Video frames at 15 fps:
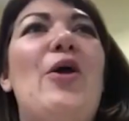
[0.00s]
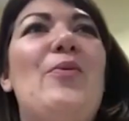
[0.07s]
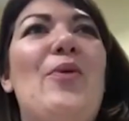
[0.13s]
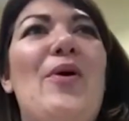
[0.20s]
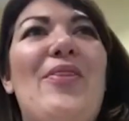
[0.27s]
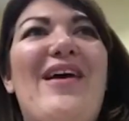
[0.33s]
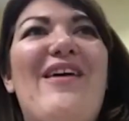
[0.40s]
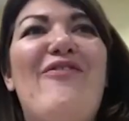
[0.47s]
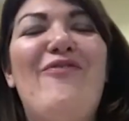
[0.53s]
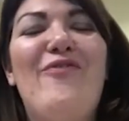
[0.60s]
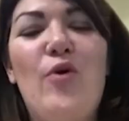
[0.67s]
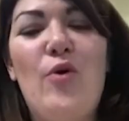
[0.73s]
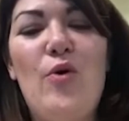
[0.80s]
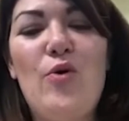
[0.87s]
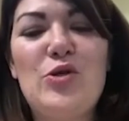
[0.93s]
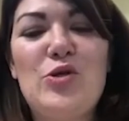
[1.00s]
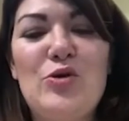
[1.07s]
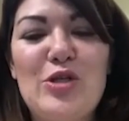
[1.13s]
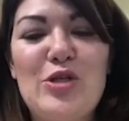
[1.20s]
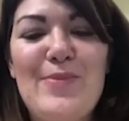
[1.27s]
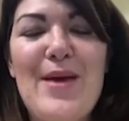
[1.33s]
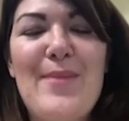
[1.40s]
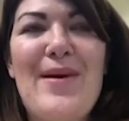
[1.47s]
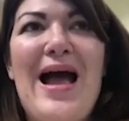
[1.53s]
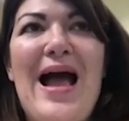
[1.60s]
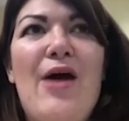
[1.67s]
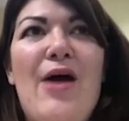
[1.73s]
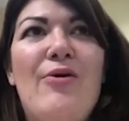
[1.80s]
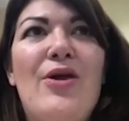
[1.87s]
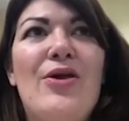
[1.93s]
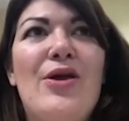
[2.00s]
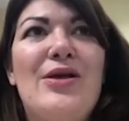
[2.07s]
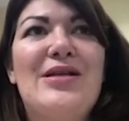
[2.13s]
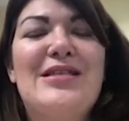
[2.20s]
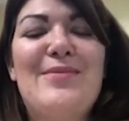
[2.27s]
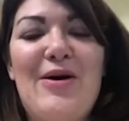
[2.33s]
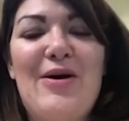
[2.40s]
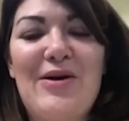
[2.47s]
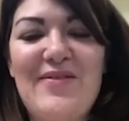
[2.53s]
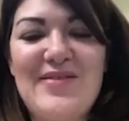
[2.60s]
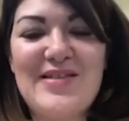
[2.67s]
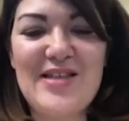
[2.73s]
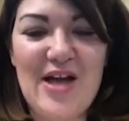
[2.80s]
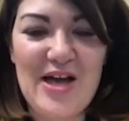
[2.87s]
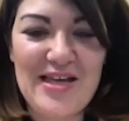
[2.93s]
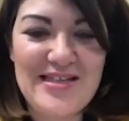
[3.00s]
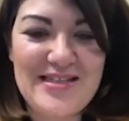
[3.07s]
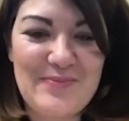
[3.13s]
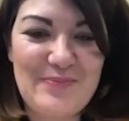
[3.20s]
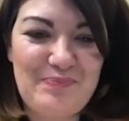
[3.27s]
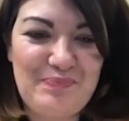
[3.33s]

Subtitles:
what they're for, talk to me about how you use the metal leaf size.